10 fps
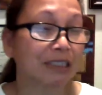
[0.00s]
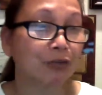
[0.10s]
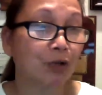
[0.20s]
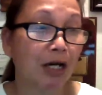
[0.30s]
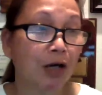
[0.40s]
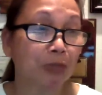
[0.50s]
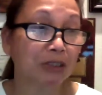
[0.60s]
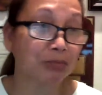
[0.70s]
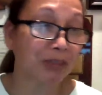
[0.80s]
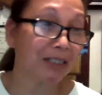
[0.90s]
that's how
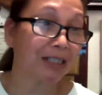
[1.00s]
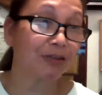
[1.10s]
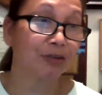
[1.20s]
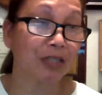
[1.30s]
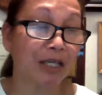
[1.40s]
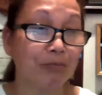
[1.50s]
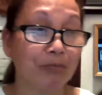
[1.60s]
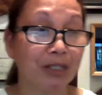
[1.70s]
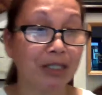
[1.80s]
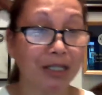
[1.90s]
much my doctor
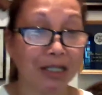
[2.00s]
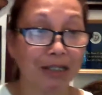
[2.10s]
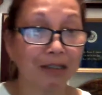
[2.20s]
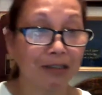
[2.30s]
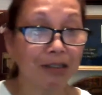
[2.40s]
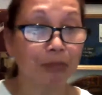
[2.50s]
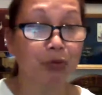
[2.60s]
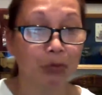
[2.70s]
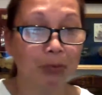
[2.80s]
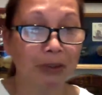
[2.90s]
gave me
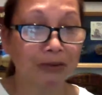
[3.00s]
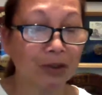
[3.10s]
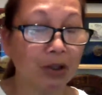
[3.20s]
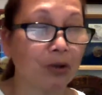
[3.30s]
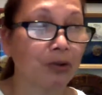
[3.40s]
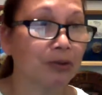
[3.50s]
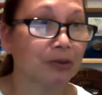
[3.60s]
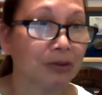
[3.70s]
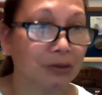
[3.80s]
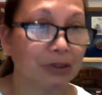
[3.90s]
approval to
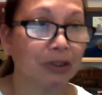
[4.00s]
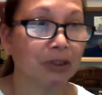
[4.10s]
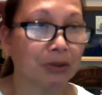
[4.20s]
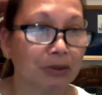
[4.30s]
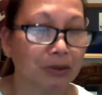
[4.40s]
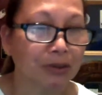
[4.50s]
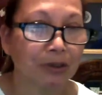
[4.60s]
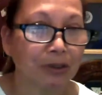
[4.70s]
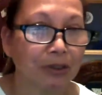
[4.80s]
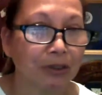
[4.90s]
go, you know,
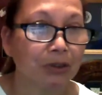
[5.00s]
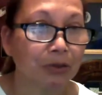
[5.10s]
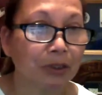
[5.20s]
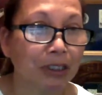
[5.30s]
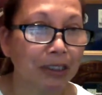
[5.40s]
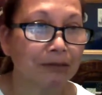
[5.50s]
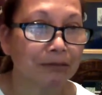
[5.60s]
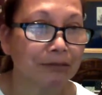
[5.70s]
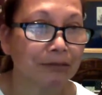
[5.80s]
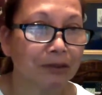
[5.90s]
to
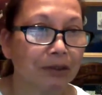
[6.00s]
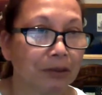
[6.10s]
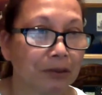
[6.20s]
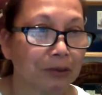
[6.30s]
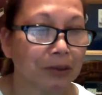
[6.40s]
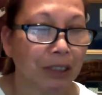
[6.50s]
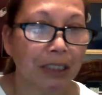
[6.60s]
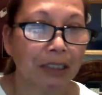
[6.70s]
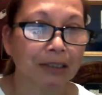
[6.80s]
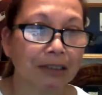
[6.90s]
get, you know,
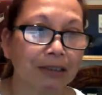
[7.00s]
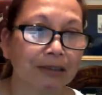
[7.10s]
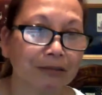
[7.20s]
uh,